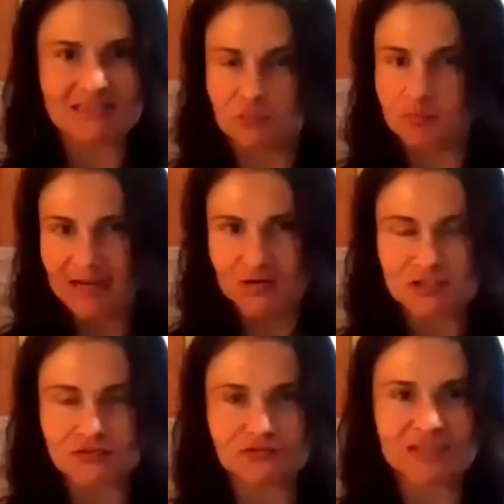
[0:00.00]
Like, their
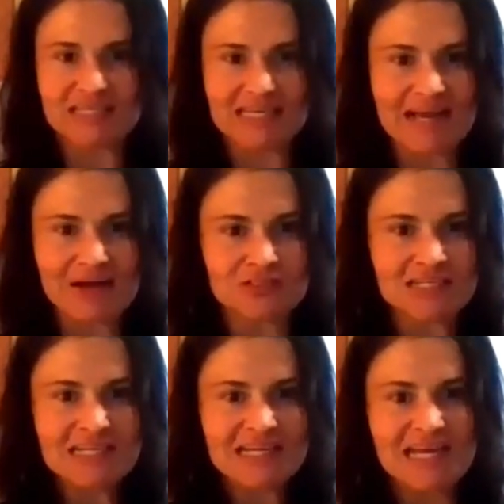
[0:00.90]
parents are freaking out,
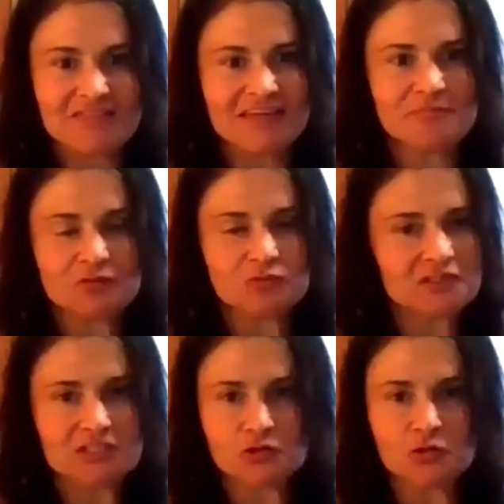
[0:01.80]
and they've been
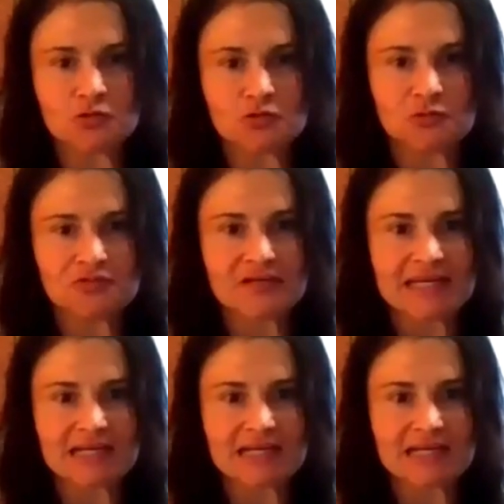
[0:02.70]
really cool with, like,